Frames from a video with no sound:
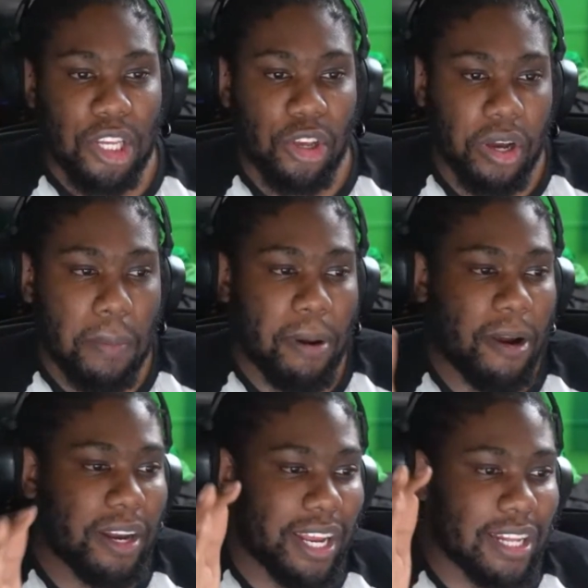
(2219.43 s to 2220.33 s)
you're
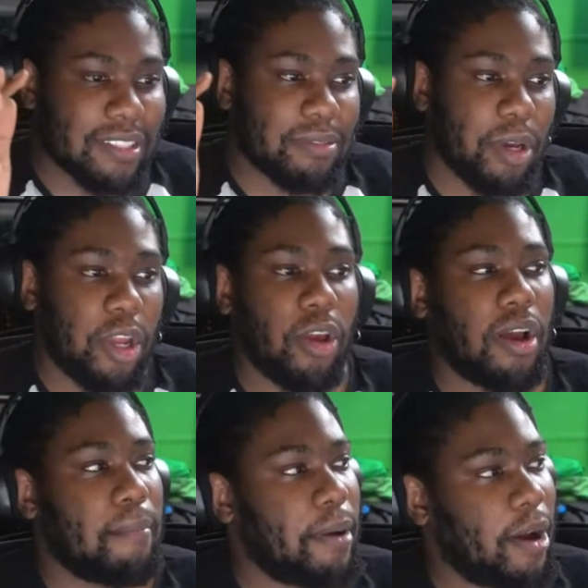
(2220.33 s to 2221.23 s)
comparing
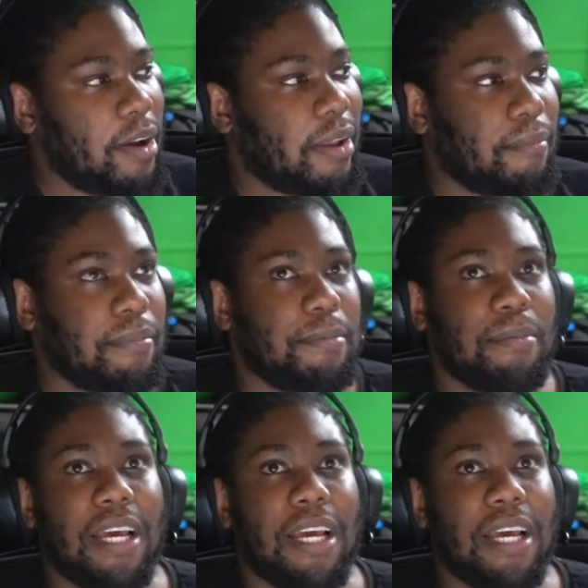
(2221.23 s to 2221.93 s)
them